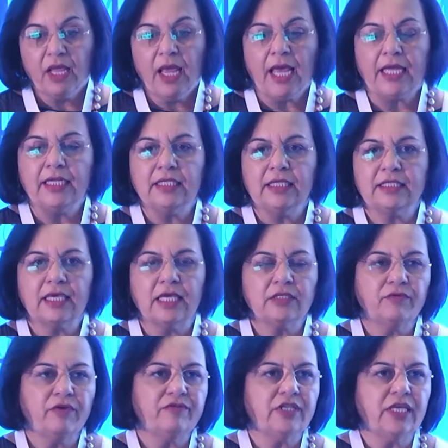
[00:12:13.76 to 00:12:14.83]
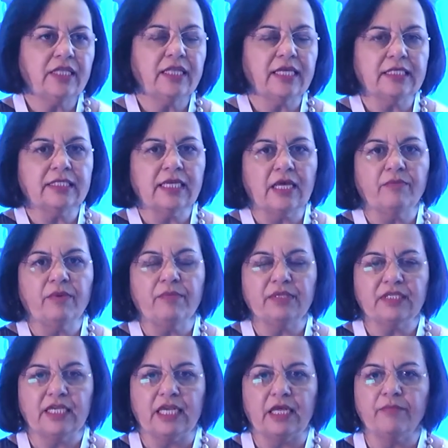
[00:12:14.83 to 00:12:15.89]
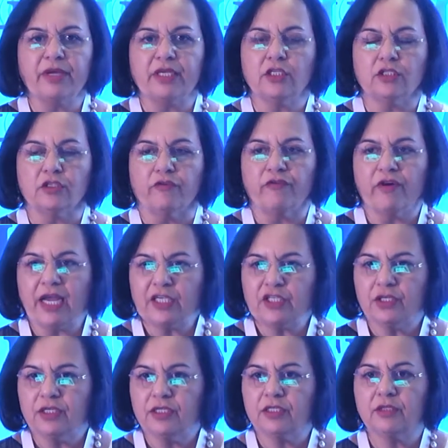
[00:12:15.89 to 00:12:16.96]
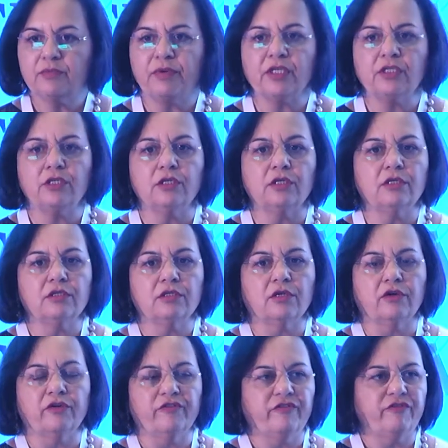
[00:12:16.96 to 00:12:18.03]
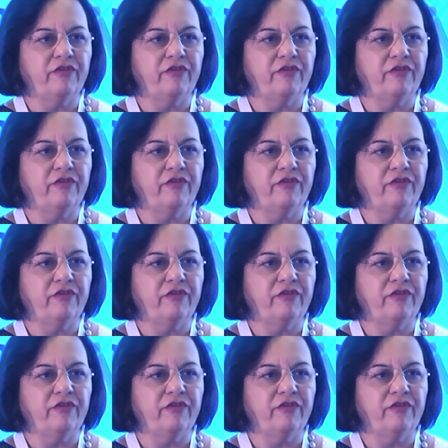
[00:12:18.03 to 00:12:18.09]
And in this case, we've seen things like people sending pictures of rashes, pictures of